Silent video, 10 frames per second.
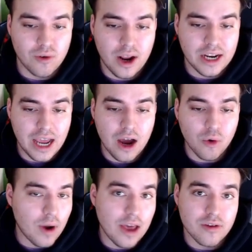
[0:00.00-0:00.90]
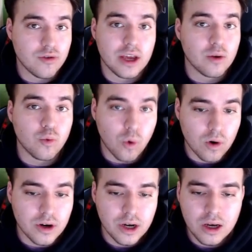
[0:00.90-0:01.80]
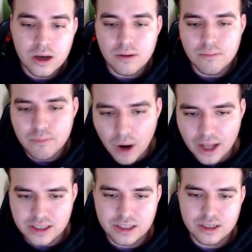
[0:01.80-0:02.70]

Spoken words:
right now rather than Ward. But